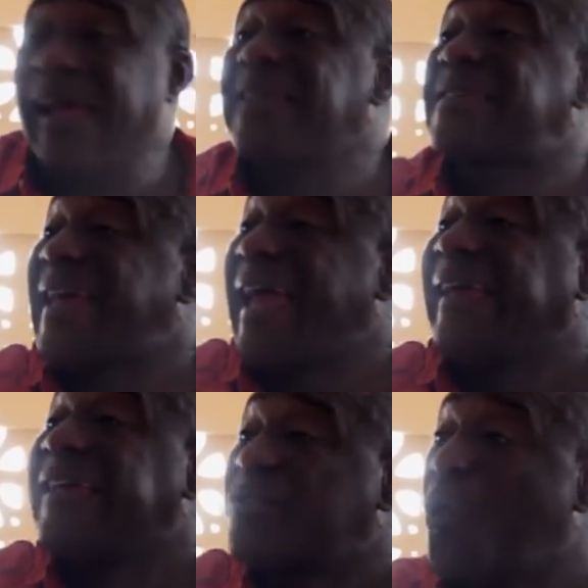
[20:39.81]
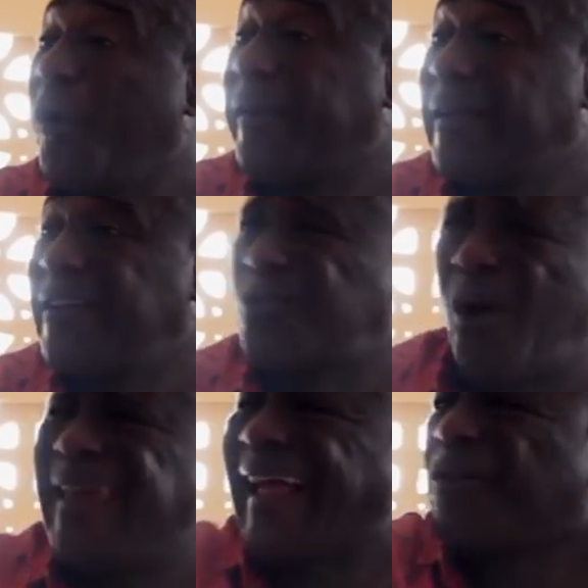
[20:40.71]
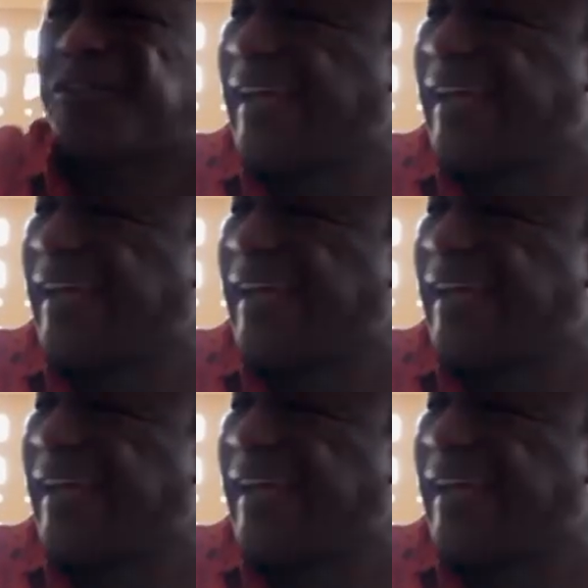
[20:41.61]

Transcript: and saying he's going. So he cannot